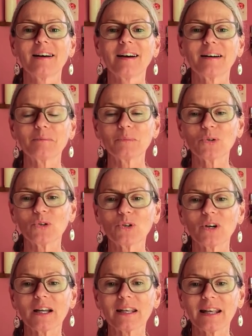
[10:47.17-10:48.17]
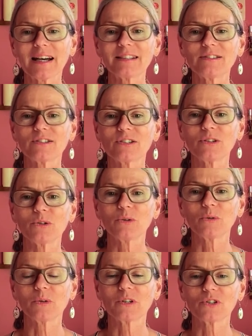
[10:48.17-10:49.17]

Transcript: and more aligned to